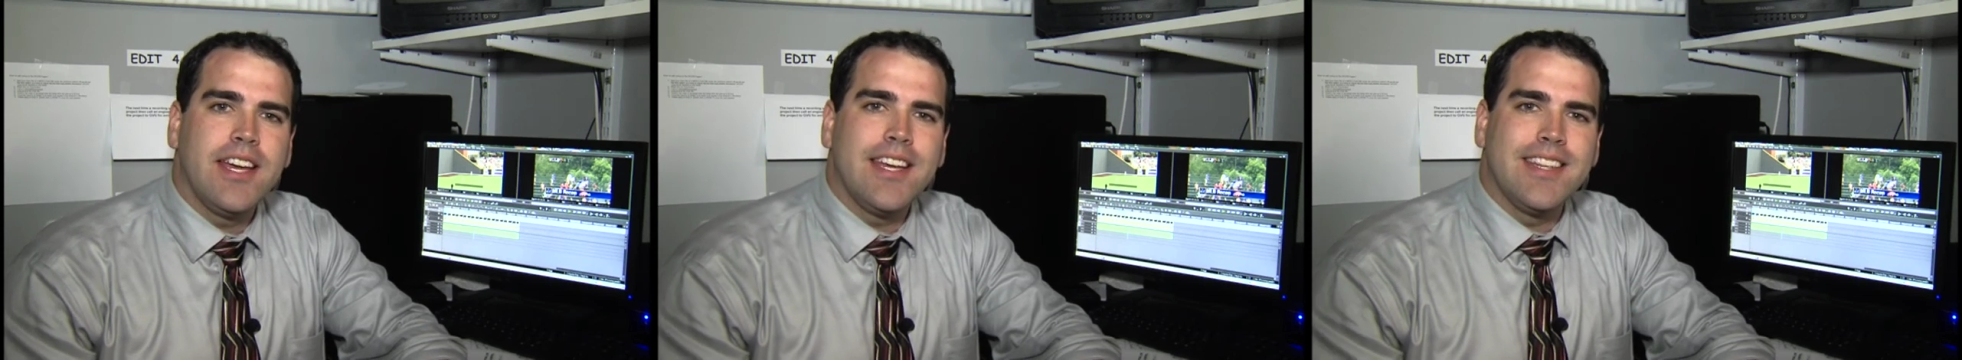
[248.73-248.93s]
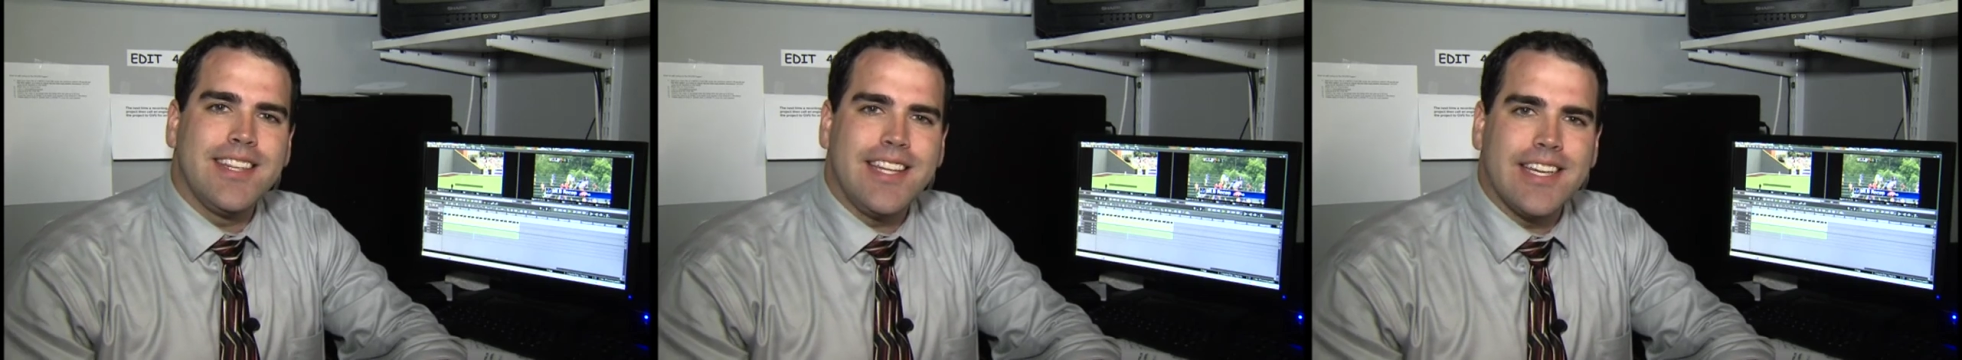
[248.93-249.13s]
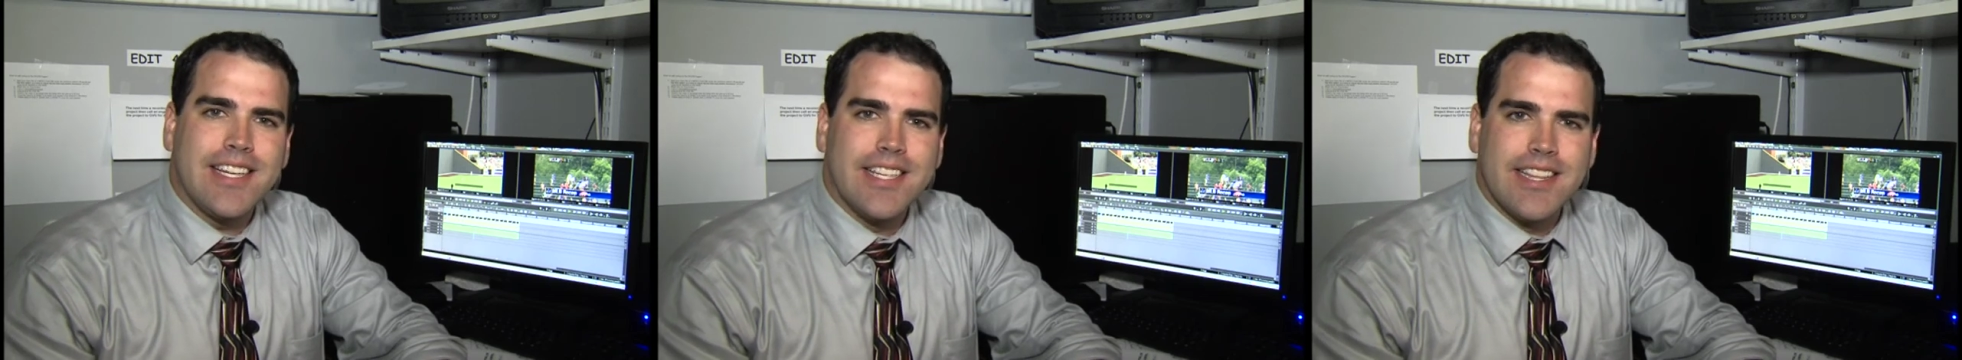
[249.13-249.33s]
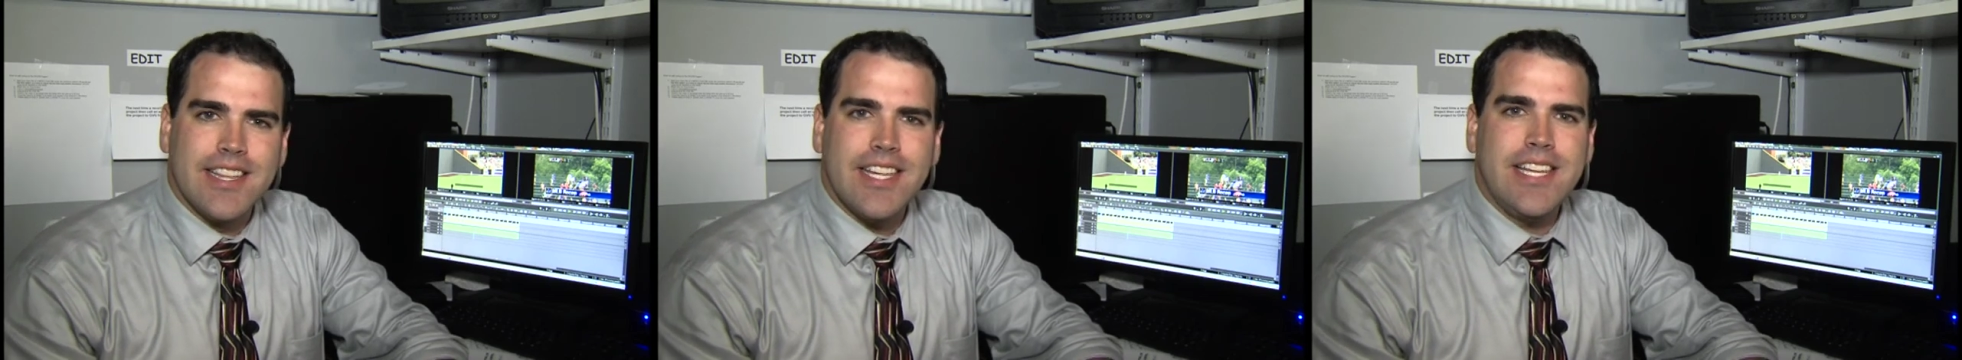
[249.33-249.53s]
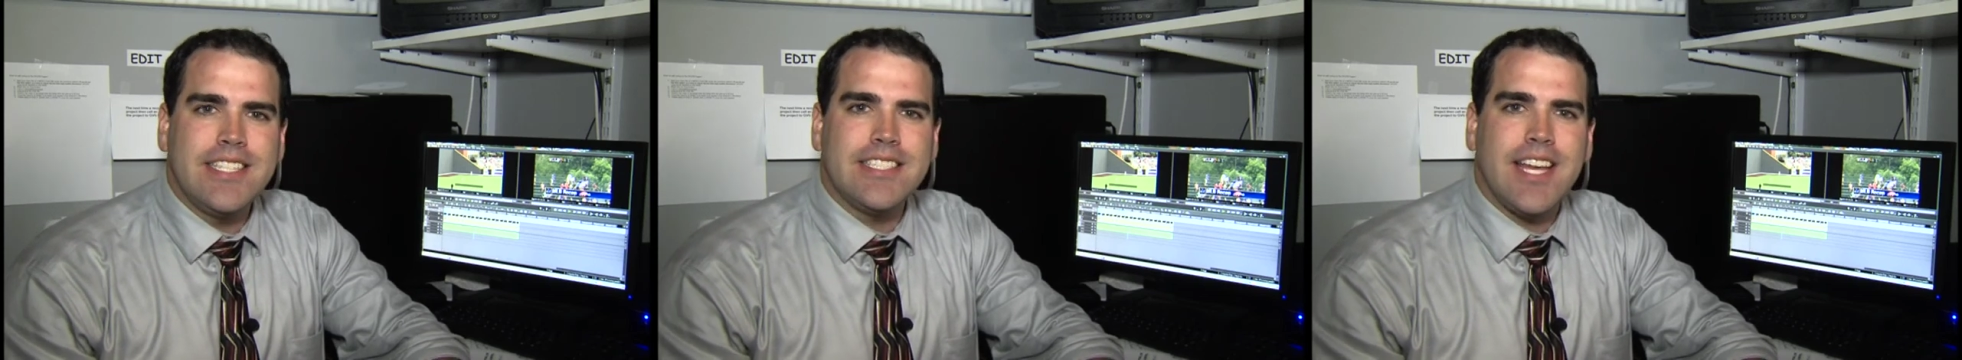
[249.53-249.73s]
in the
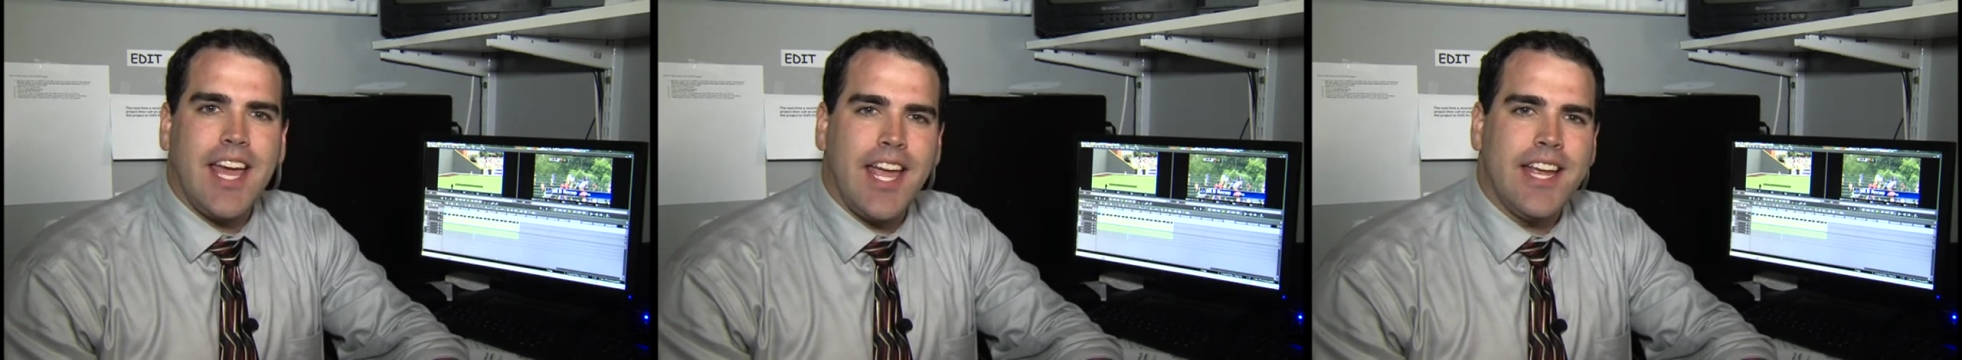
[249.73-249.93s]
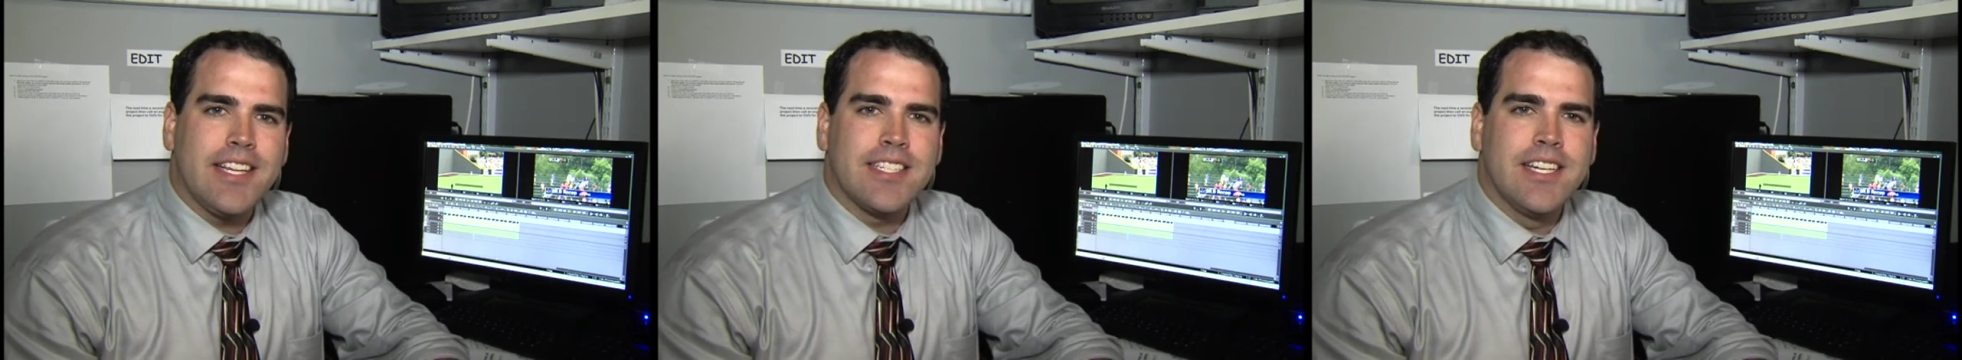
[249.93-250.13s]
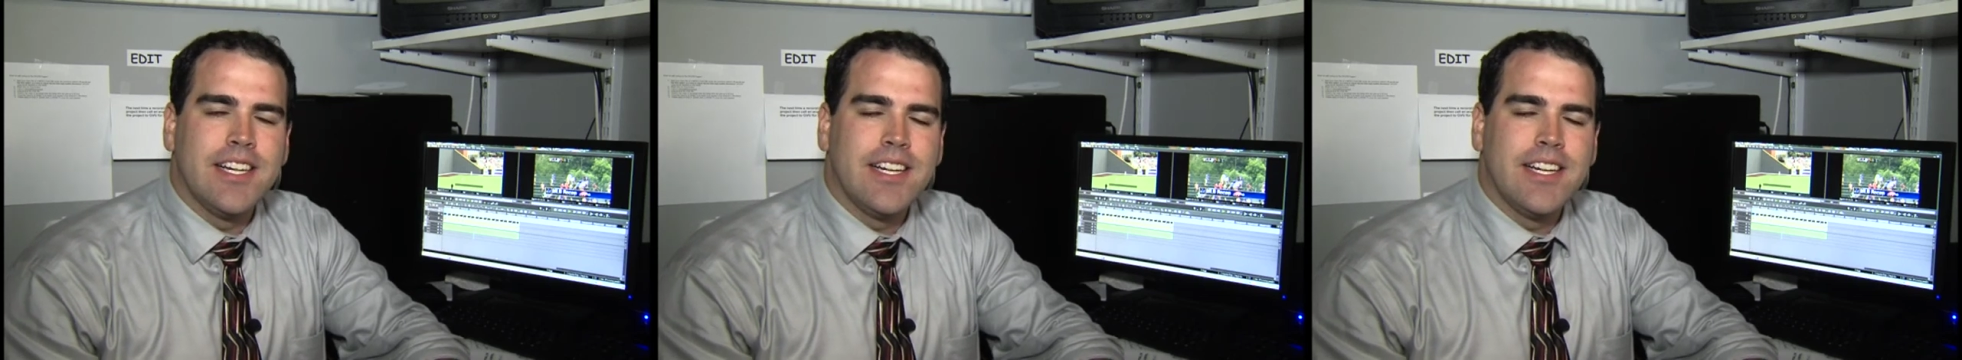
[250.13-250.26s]
Elite Eight